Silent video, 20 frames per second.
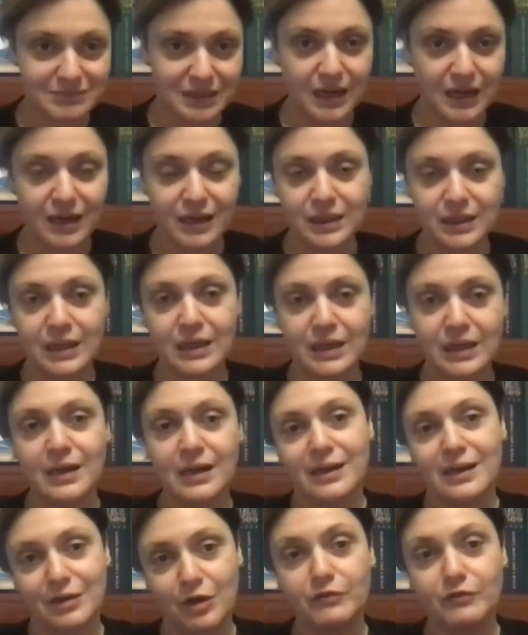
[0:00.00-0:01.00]

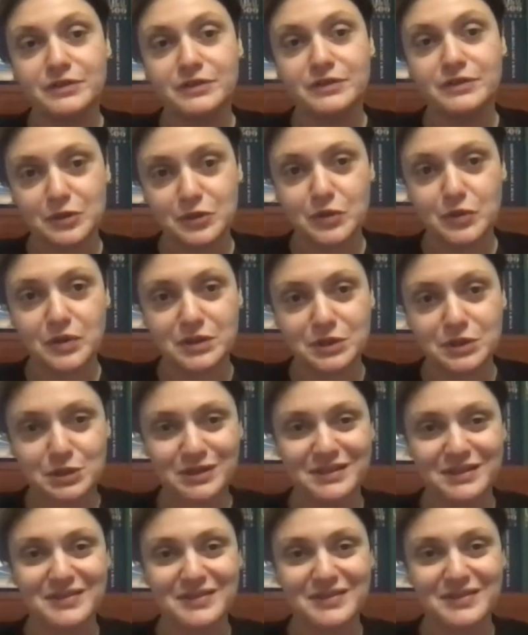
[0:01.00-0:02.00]
COVID
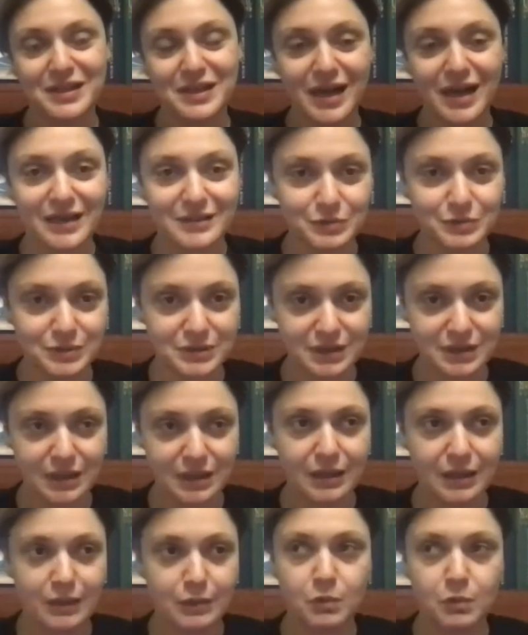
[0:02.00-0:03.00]
situation in their countries
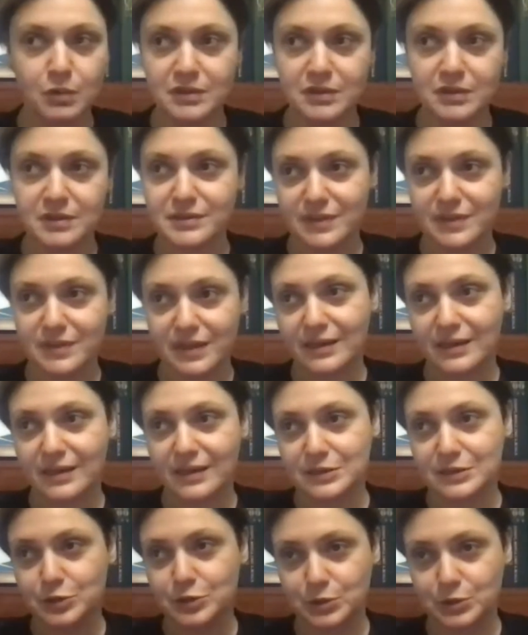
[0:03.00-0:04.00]
are worse than
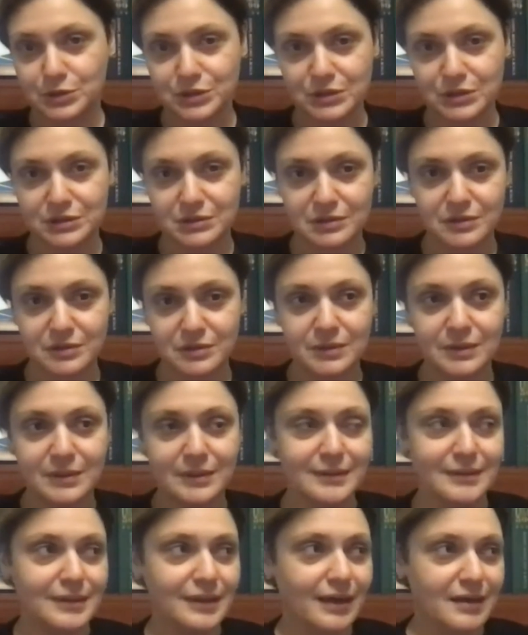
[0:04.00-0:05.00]
in Georgia. So
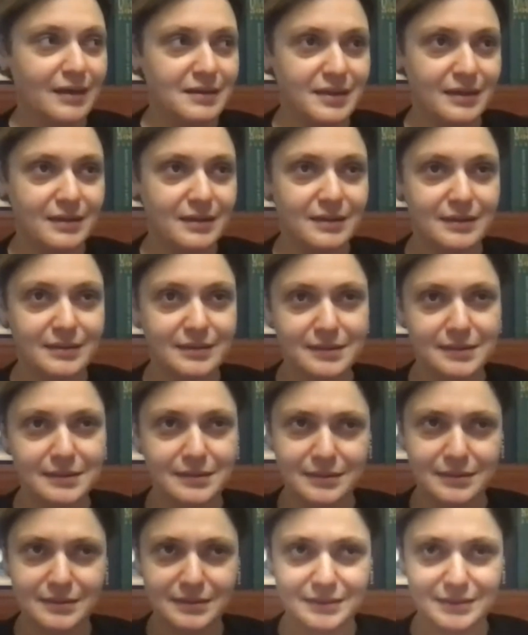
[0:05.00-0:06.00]
I think
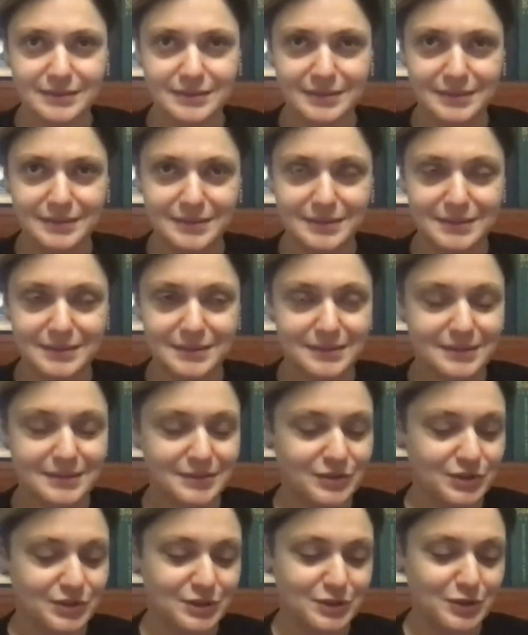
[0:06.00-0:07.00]

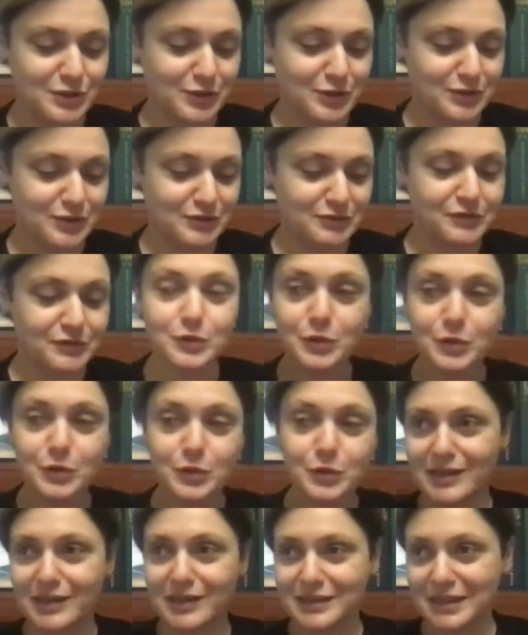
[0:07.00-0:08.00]
just a few
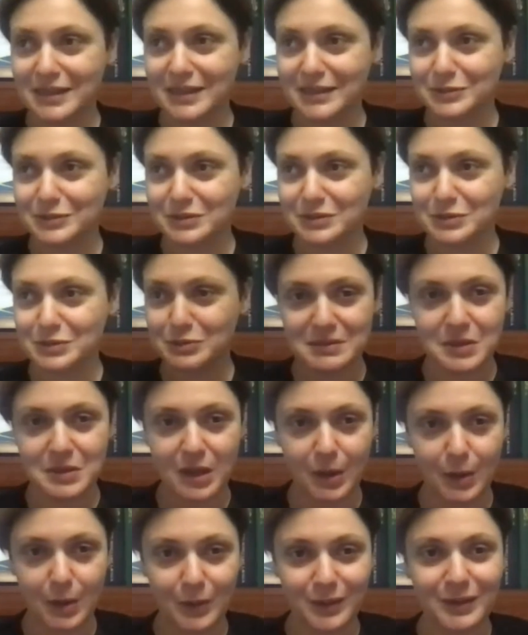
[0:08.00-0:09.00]
countries right
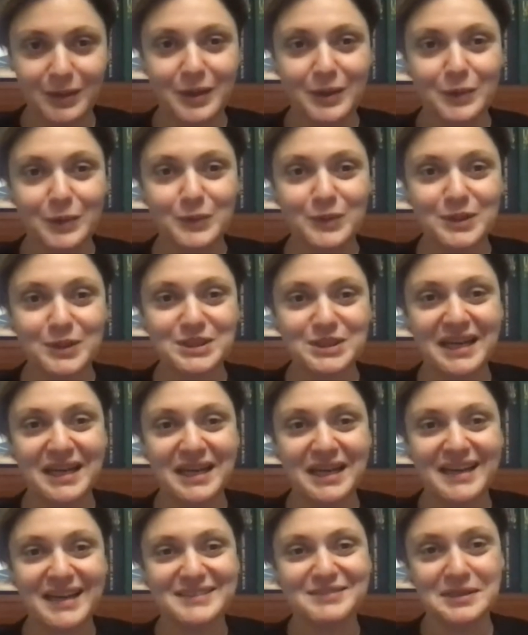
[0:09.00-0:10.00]
now which
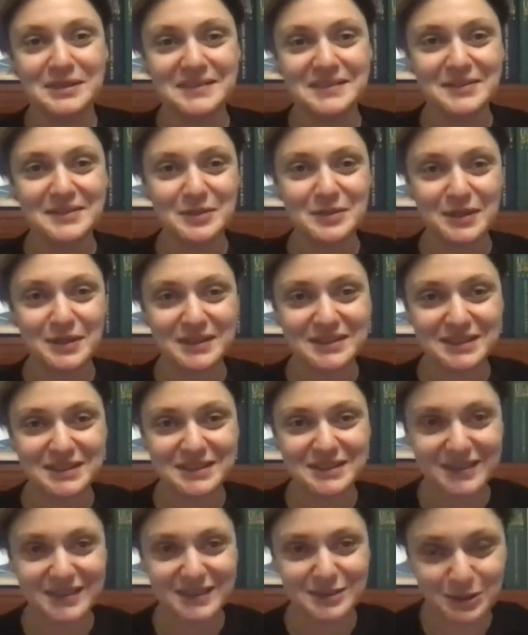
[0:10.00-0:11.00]
has a worse situation
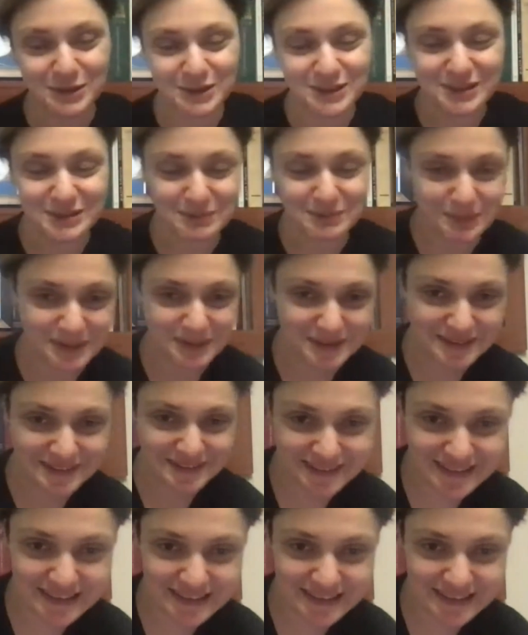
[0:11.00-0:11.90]
than Georgia, but